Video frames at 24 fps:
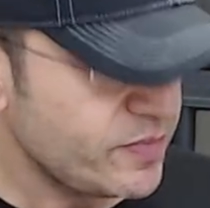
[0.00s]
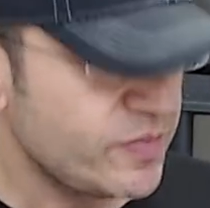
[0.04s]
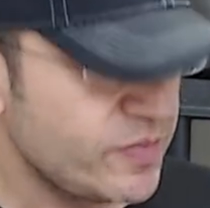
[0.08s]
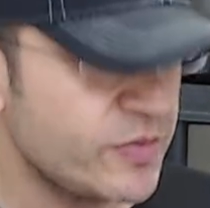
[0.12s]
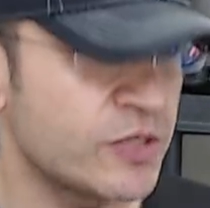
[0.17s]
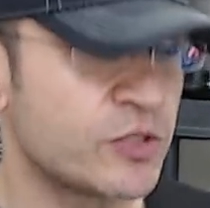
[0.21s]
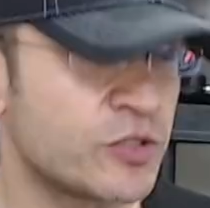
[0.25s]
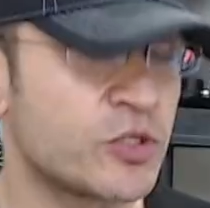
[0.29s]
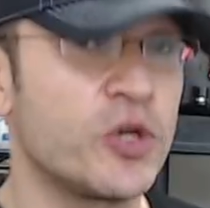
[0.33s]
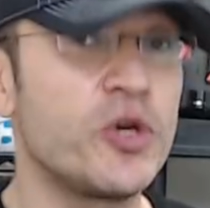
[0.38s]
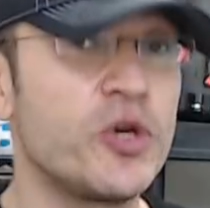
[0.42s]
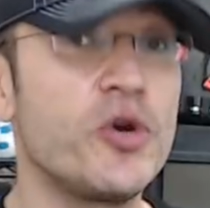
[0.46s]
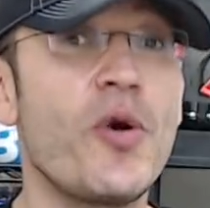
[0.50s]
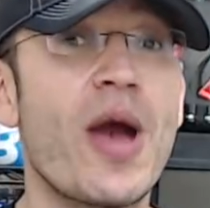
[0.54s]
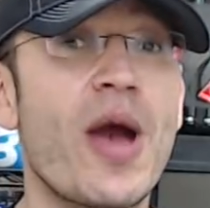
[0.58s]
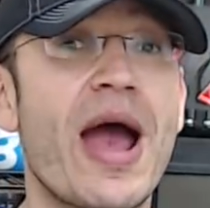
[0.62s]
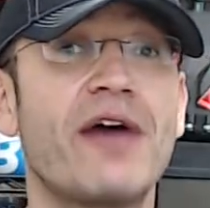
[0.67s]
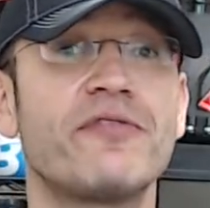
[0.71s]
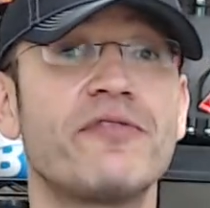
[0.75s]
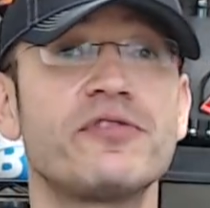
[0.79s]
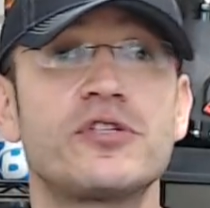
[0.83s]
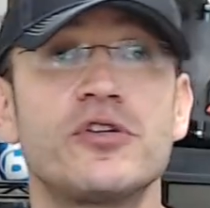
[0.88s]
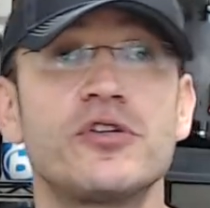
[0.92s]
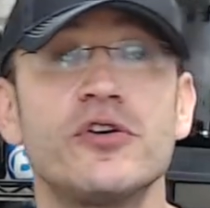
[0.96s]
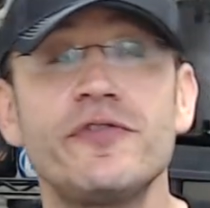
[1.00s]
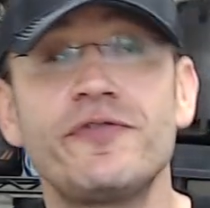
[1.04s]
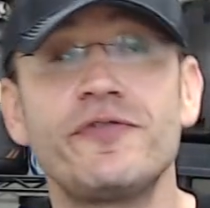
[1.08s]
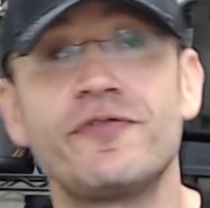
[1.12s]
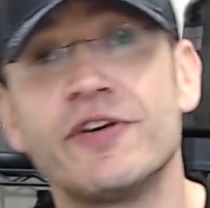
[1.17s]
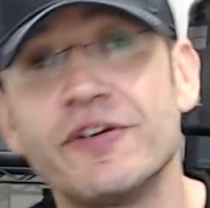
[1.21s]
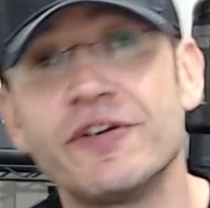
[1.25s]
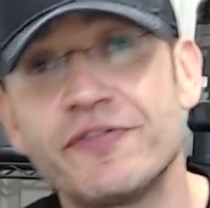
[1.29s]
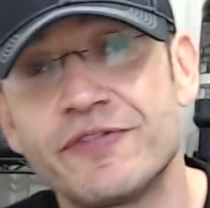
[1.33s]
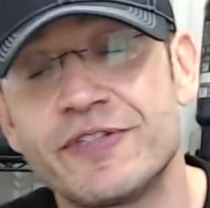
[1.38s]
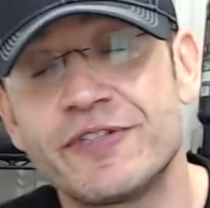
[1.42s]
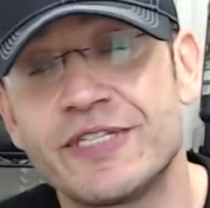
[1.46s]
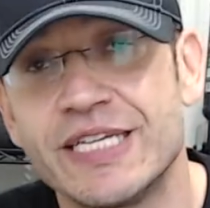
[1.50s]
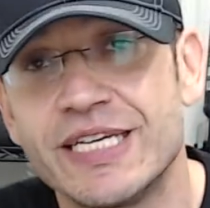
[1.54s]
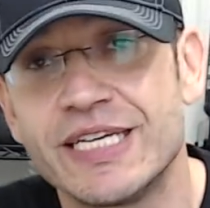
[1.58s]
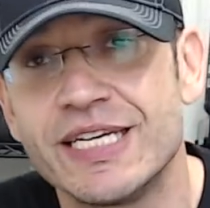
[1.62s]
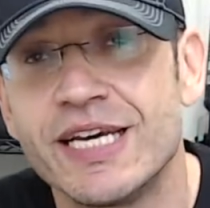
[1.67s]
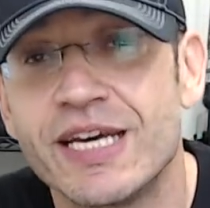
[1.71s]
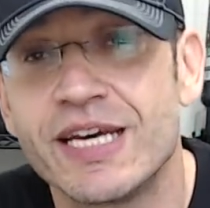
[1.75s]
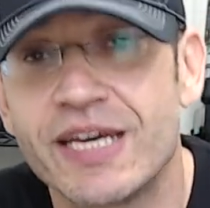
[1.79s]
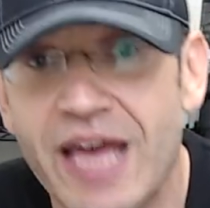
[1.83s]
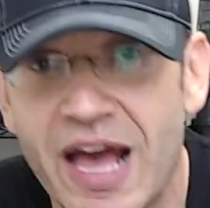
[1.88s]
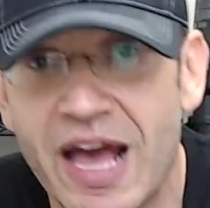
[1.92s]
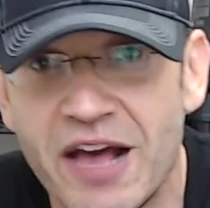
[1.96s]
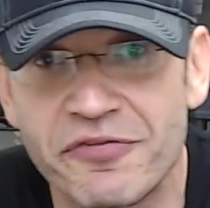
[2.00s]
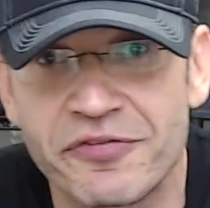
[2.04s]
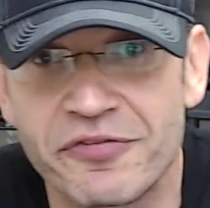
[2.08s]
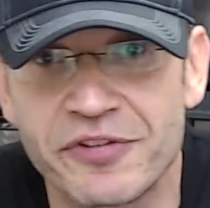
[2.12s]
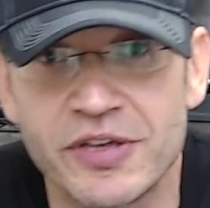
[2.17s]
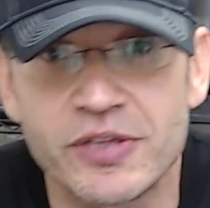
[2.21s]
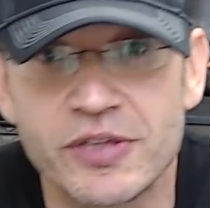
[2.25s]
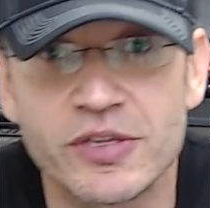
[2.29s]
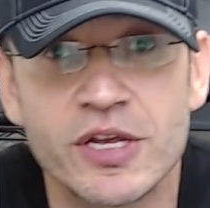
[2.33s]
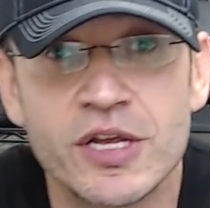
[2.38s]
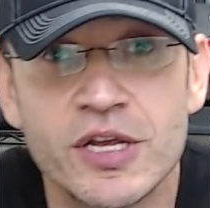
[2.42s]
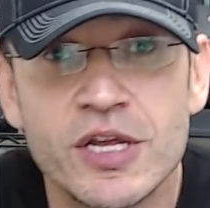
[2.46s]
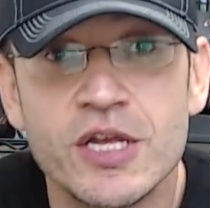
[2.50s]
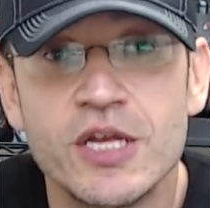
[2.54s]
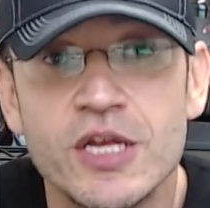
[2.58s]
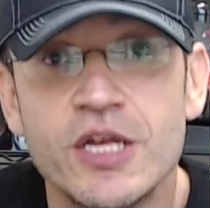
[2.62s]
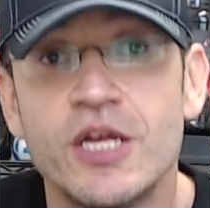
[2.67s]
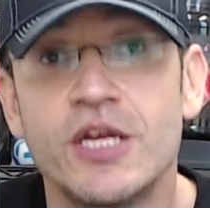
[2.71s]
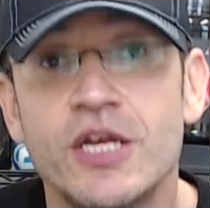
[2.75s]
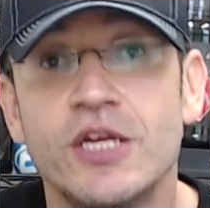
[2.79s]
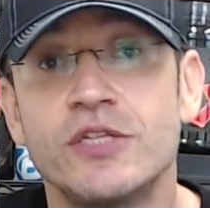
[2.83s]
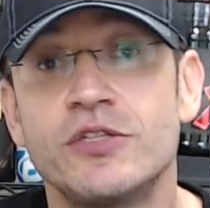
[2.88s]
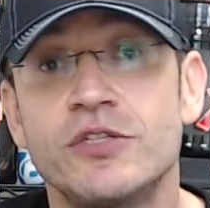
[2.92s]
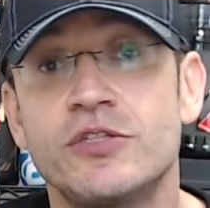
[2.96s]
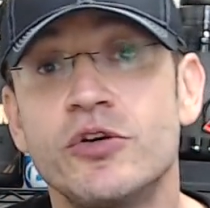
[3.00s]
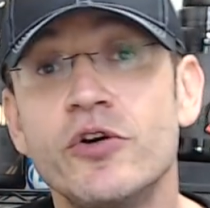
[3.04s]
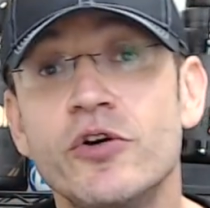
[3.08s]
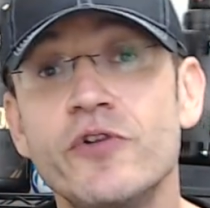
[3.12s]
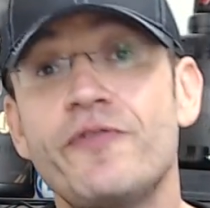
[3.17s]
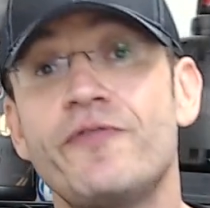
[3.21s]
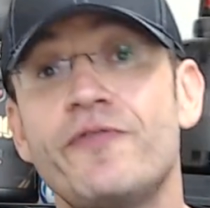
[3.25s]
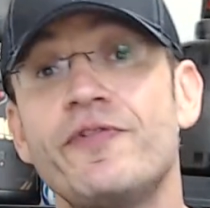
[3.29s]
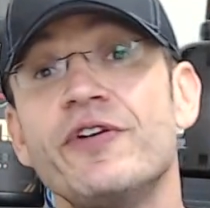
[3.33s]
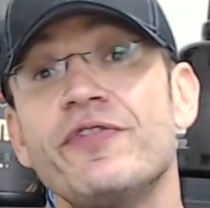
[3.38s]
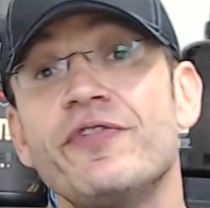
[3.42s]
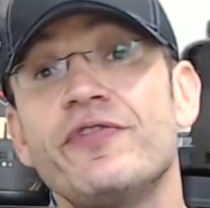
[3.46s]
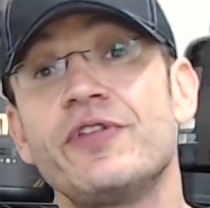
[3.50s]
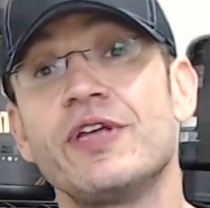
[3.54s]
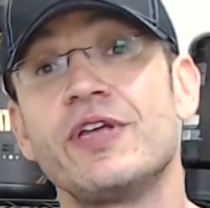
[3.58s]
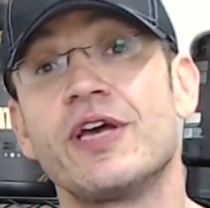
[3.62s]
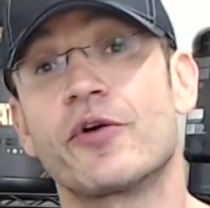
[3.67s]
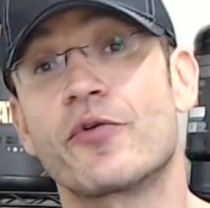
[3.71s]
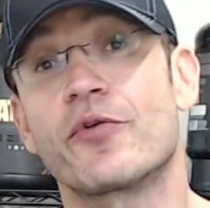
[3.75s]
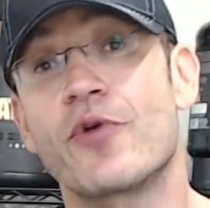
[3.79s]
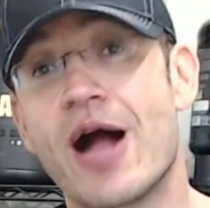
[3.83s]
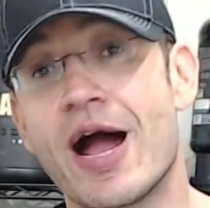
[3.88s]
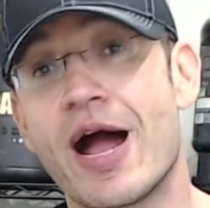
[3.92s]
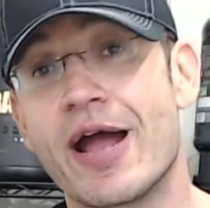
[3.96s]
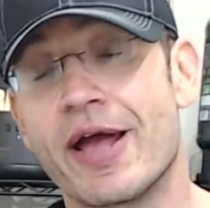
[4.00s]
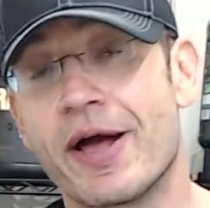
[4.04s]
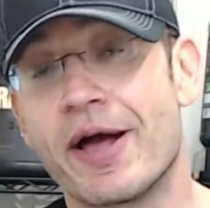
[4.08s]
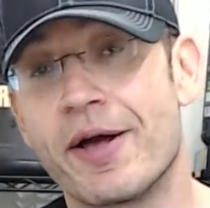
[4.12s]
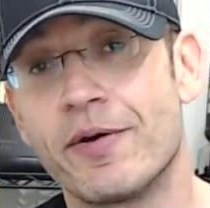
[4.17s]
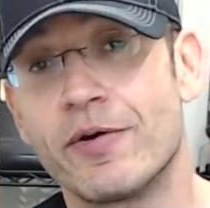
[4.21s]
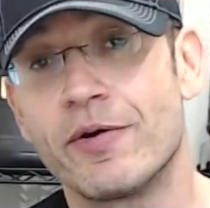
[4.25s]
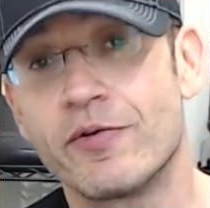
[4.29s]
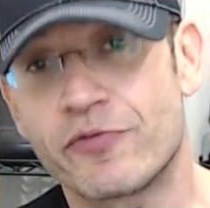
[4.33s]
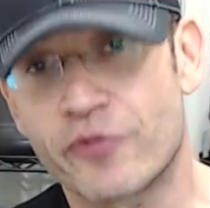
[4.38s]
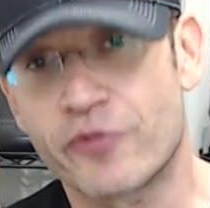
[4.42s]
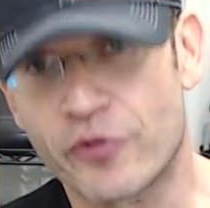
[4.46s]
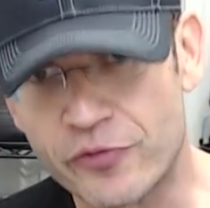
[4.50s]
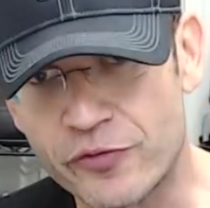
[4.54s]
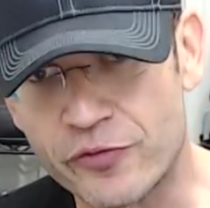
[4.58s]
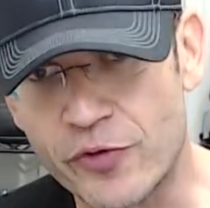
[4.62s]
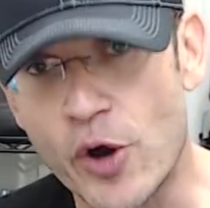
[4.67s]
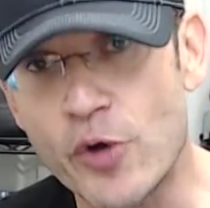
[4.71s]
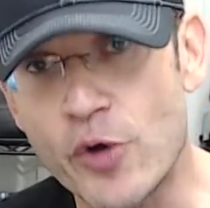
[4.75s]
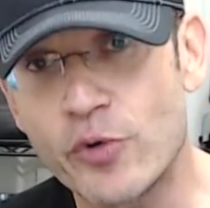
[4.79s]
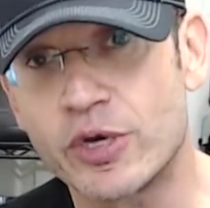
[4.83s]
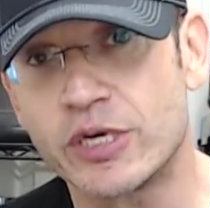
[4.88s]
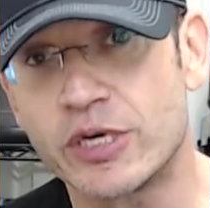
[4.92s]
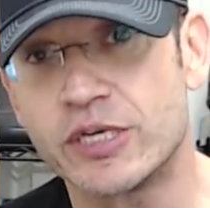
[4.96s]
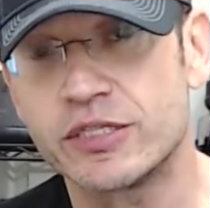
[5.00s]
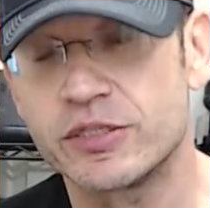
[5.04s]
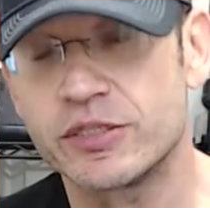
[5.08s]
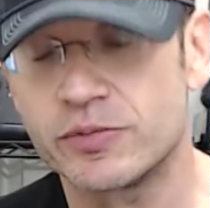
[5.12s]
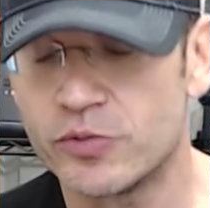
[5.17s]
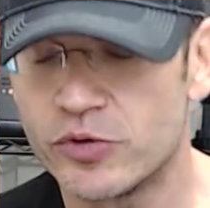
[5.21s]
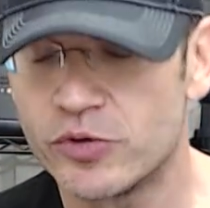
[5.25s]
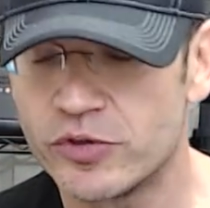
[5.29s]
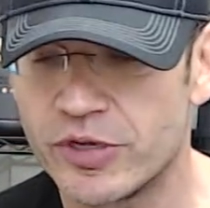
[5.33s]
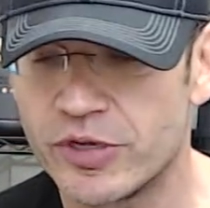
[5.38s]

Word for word: So you have 250 caffeine, 250 Araya for focus, mood